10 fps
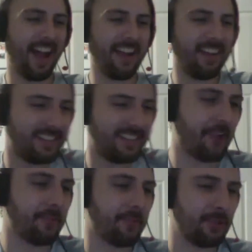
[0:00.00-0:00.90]
down
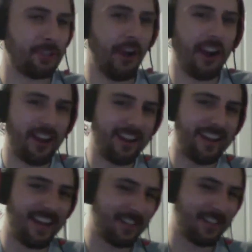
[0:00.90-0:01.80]
with the shotgun, he
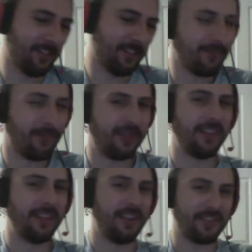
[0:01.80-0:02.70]
has to
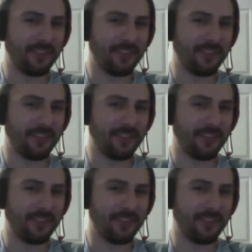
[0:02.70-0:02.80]
reload.